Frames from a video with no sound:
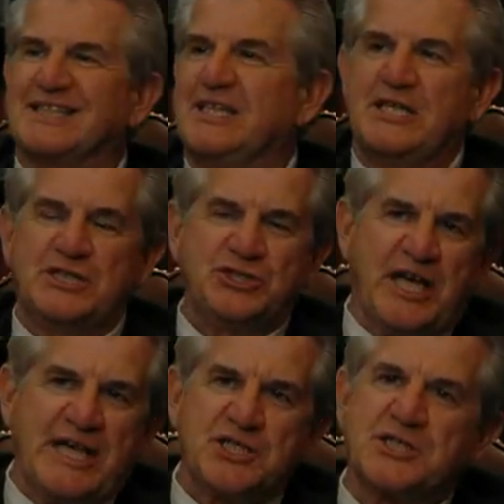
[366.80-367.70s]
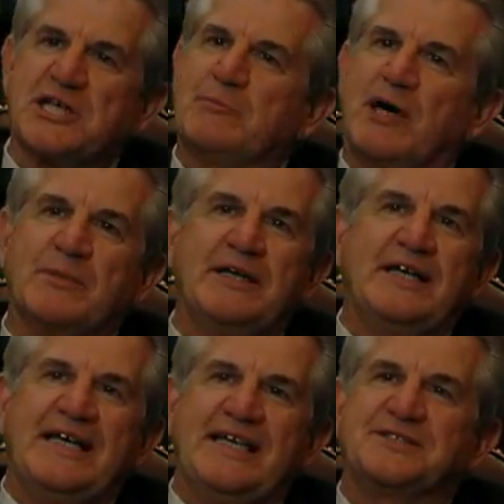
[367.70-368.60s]
your meetings, changes come
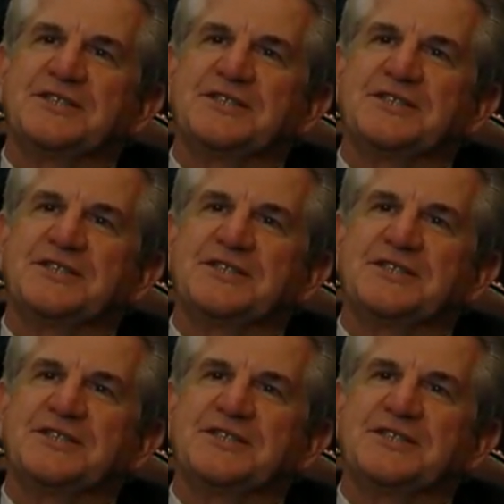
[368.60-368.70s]
up.